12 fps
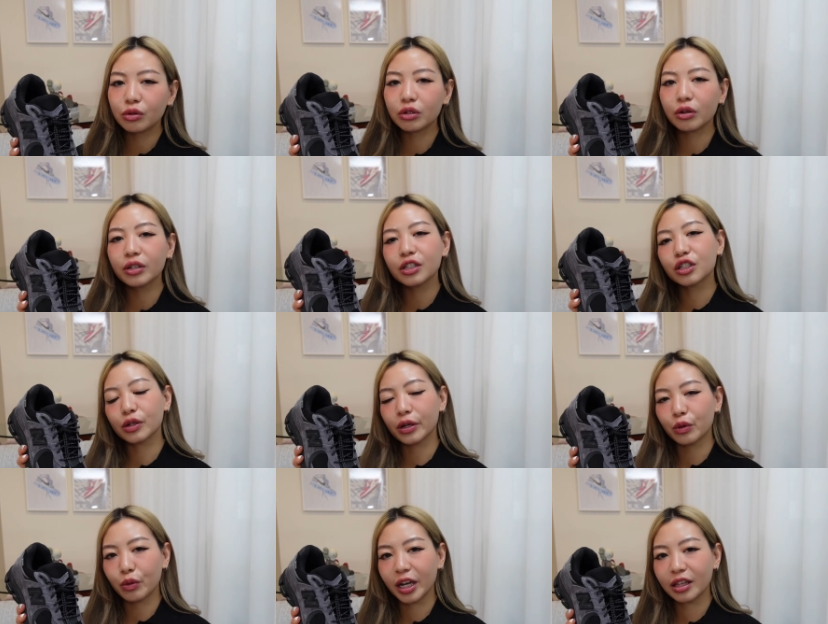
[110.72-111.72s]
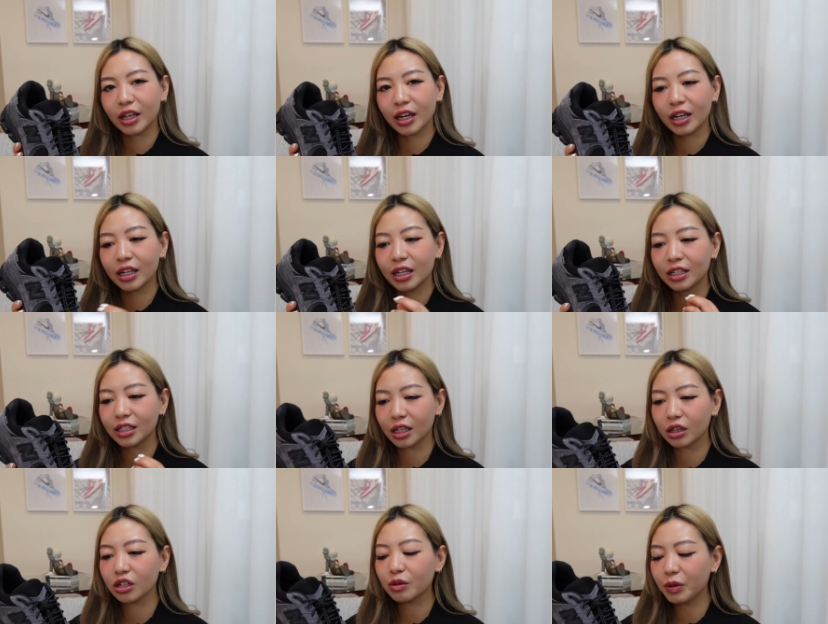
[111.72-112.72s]
you'll notice straight away that it is a
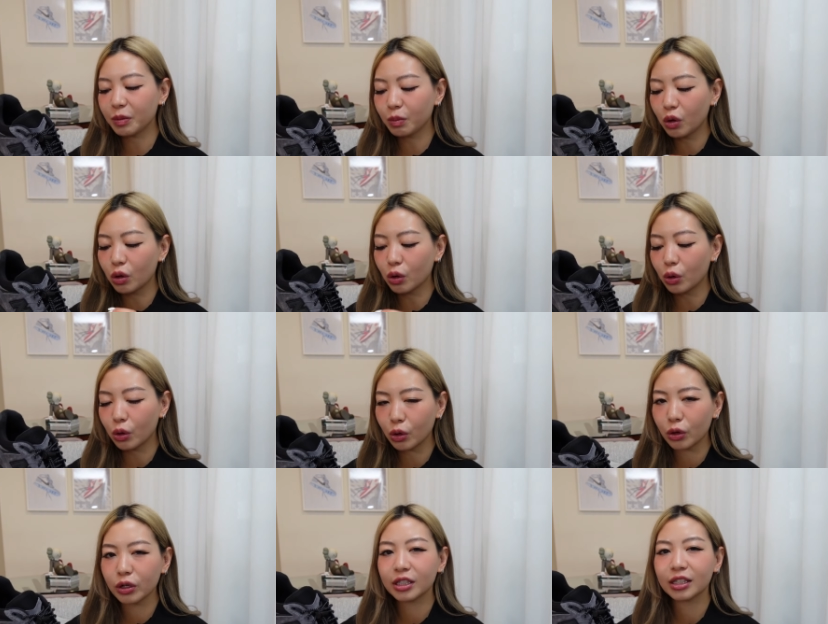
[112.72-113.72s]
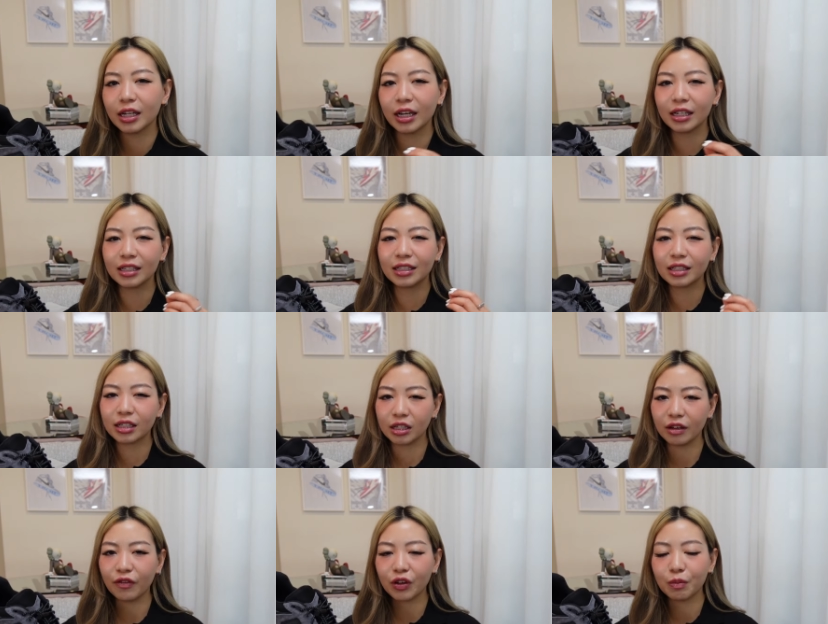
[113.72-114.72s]
little bit more coarse and
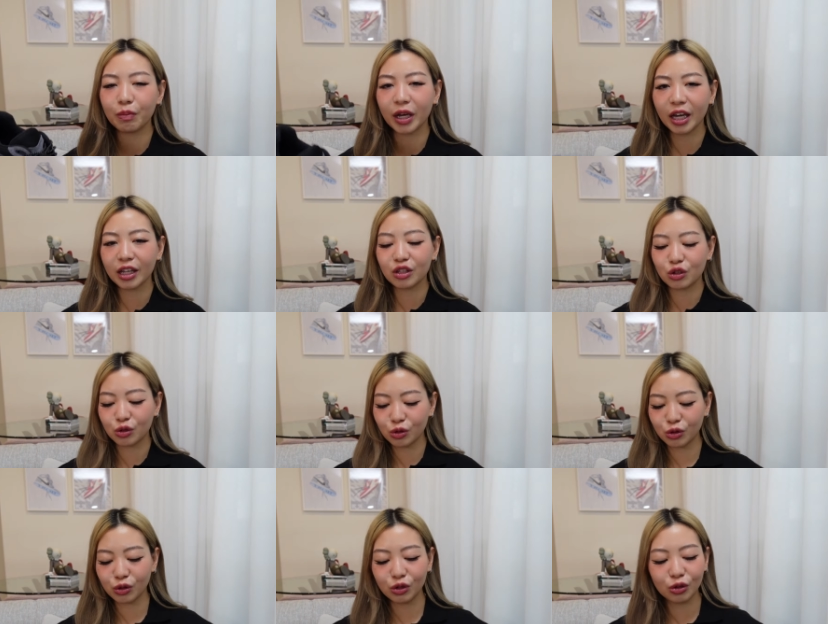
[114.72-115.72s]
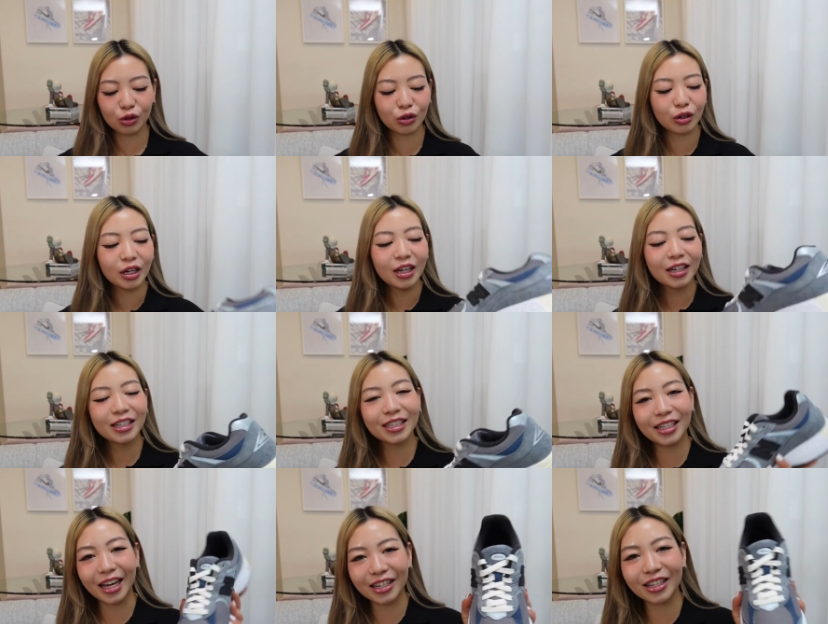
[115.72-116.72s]
stiff compared to your
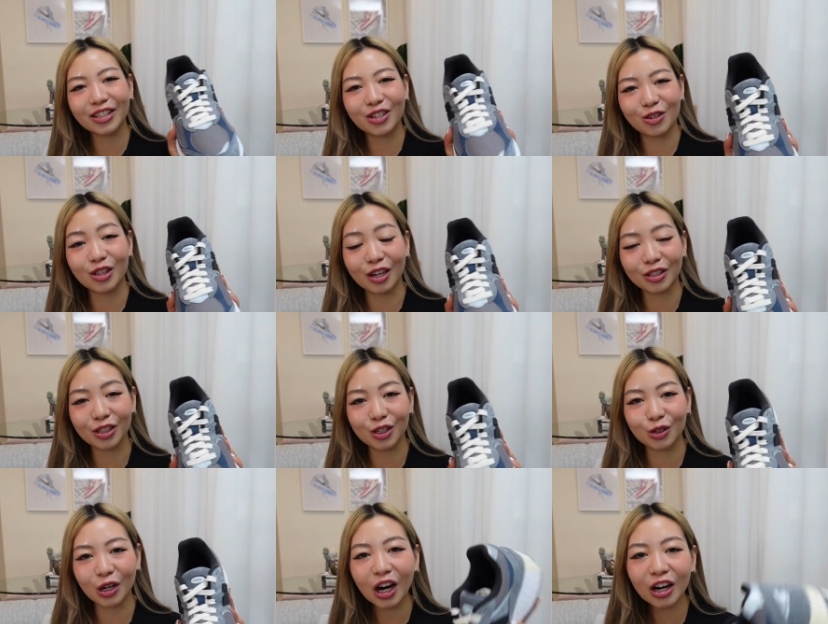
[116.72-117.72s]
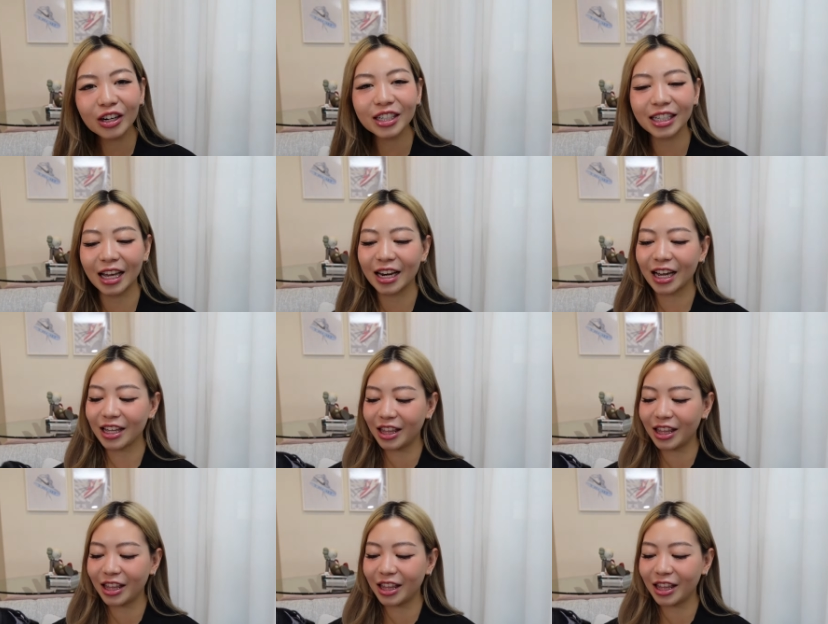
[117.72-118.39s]
standard 2002Rs, and I